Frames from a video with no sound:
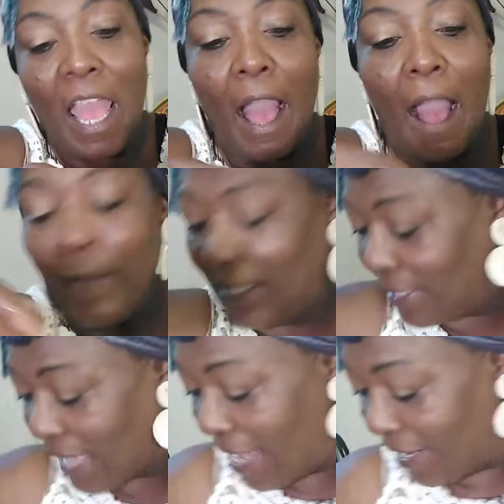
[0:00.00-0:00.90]
I'm
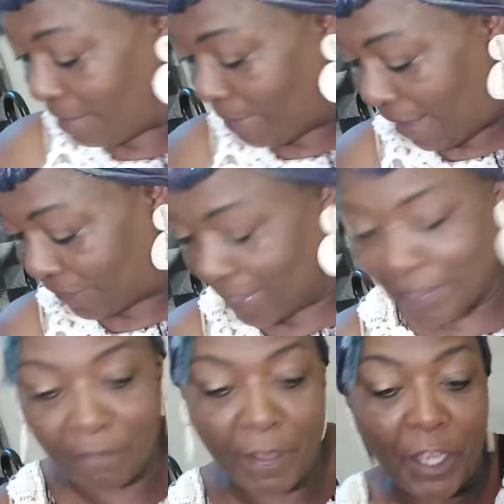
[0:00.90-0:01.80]
excited about
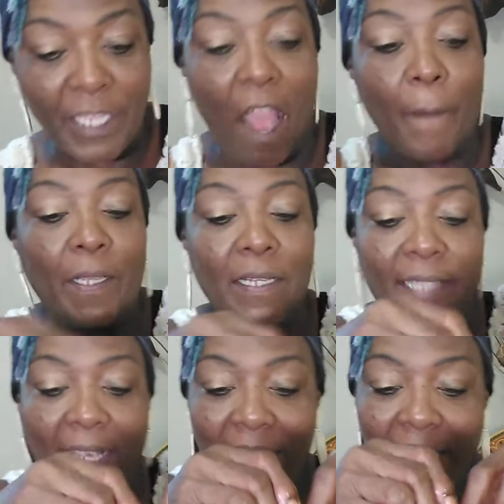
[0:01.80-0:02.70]
this meal, y'all, because
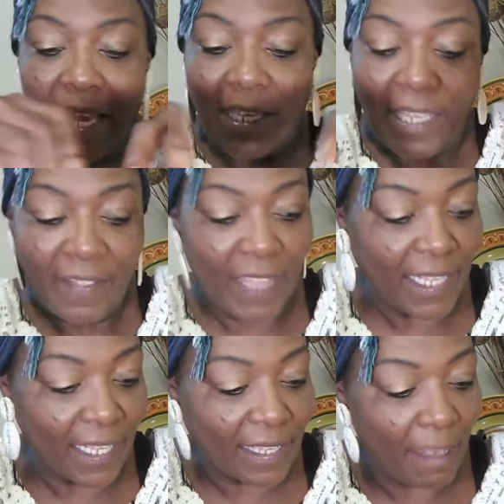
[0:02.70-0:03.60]
like I say,
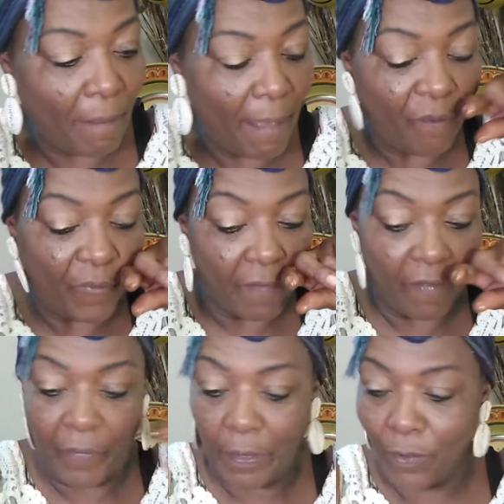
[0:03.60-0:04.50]
this is some of my
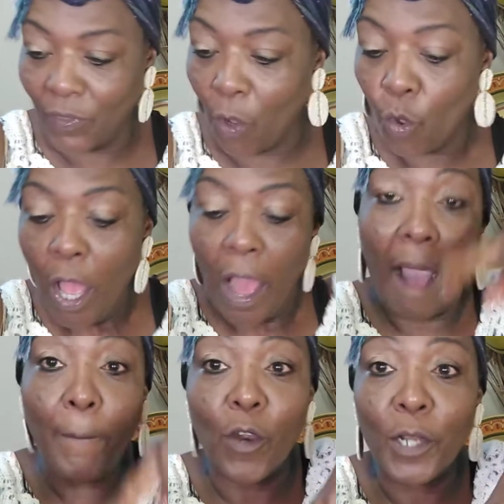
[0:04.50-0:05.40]
favorite foods. So
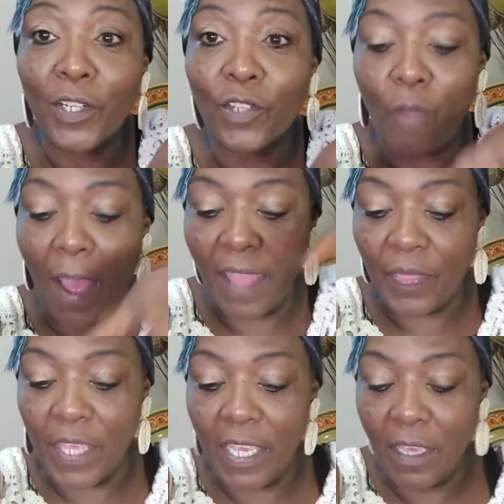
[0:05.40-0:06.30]
I'm going to try
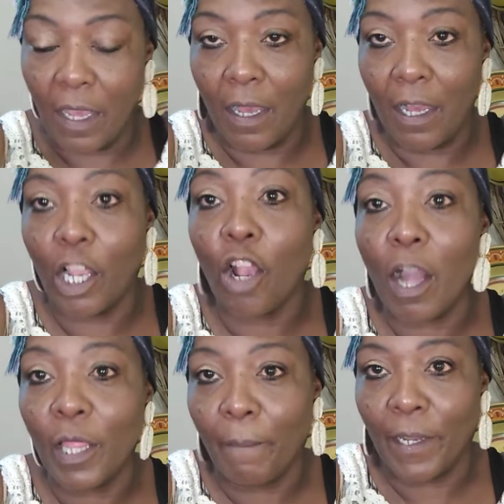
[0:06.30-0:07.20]
the
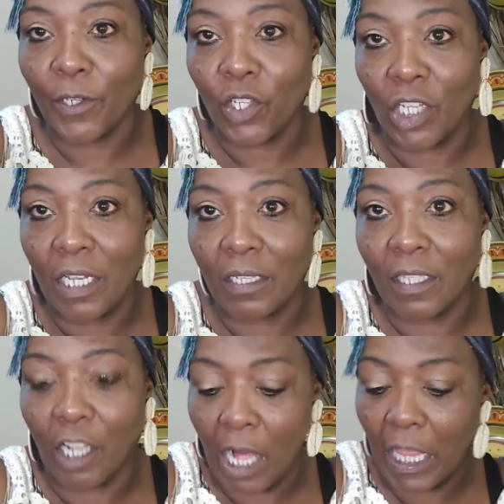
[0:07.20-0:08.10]
garlic butter sauce,
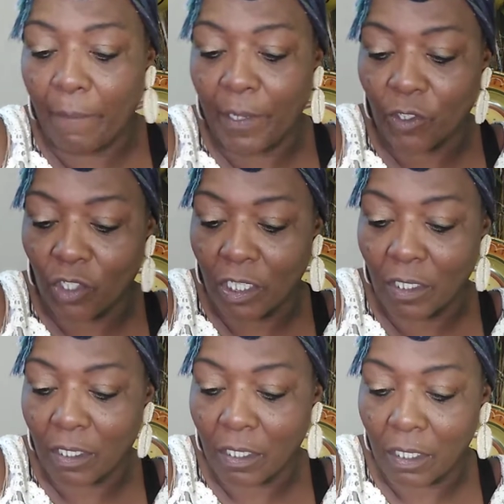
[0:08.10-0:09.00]
the garlic butter
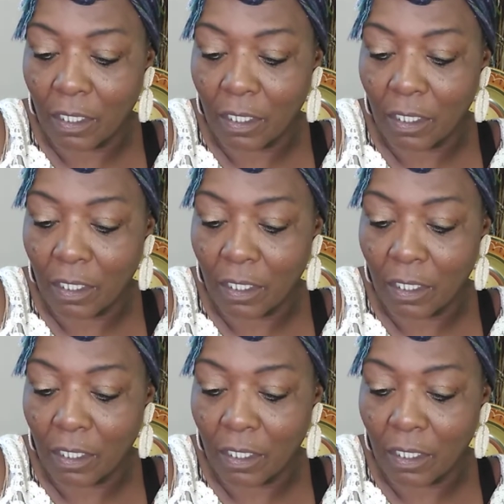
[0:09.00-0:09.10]
sauce.